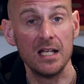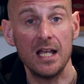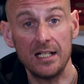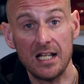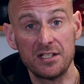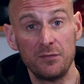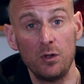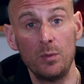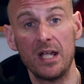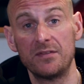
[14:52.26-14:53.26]
And last of all,
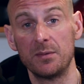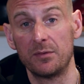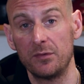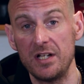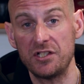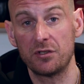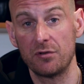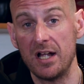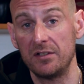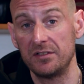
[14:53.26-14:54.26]
we have some fresh
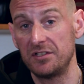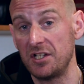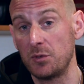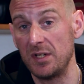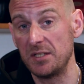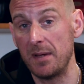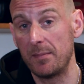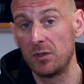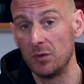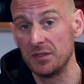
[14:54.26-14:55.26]
ground Sichuanese
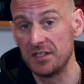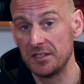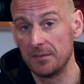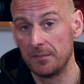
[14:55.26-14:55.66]
peppercorns.